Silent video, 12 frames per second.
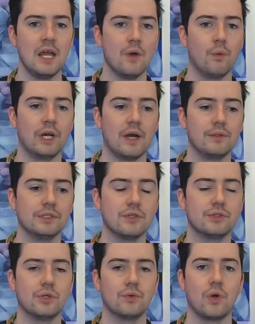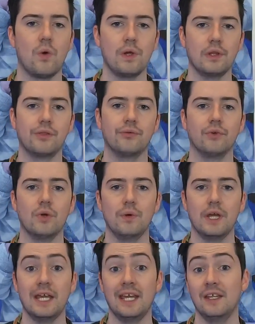When I was also going through
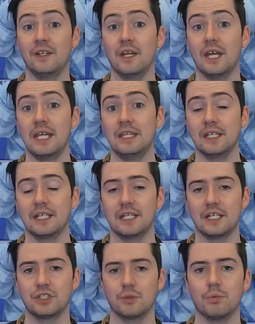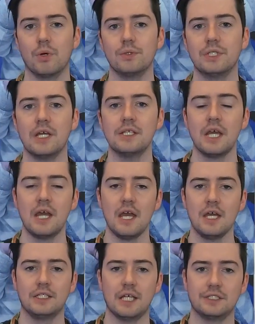and in the connection process,
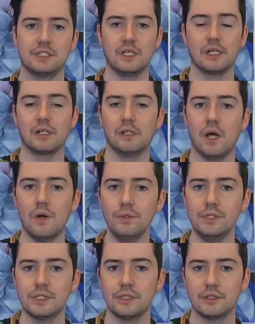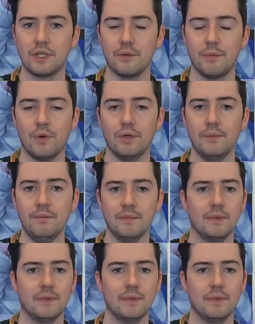tested it close to the modem